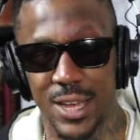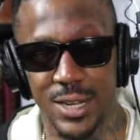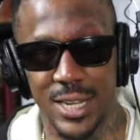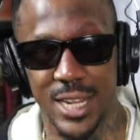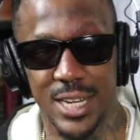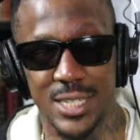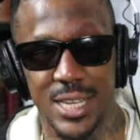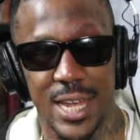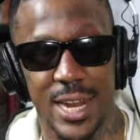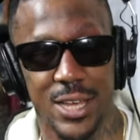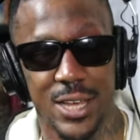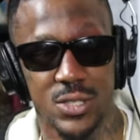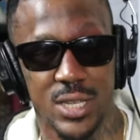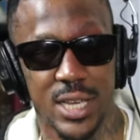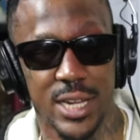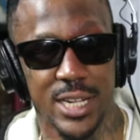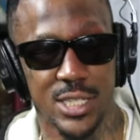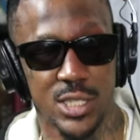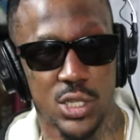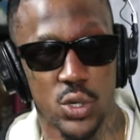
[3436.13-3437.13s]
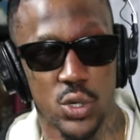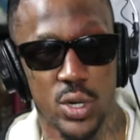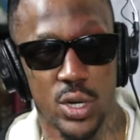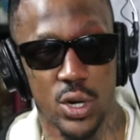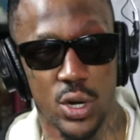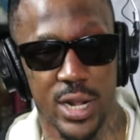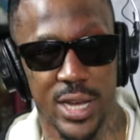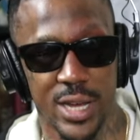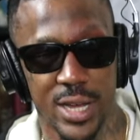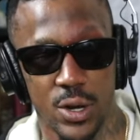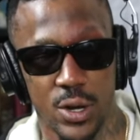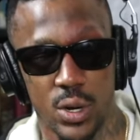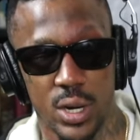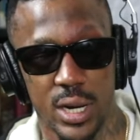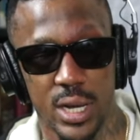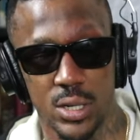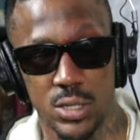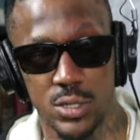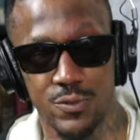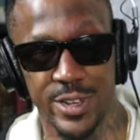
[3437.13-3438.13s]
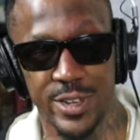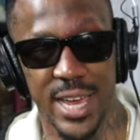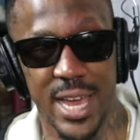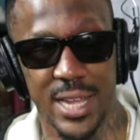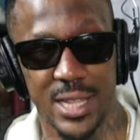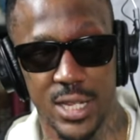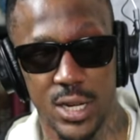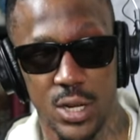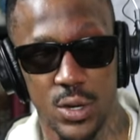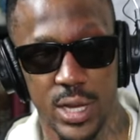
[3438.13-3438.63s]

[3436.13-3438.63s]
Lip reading: Did it say they was getting into it, or they was reacting